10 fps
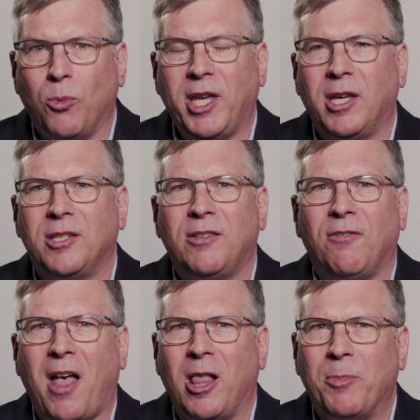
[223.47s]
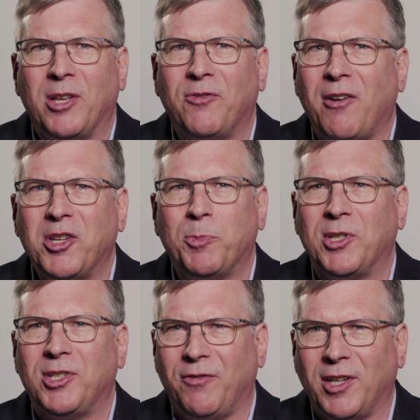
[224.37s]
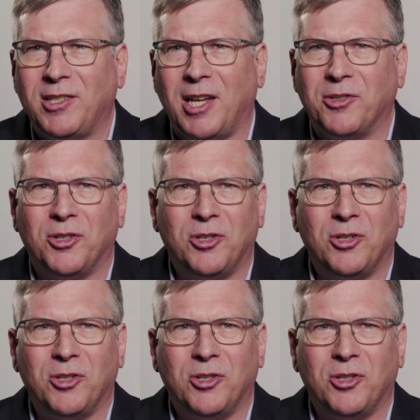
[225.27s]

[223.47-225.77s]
We can develop a very specific sensor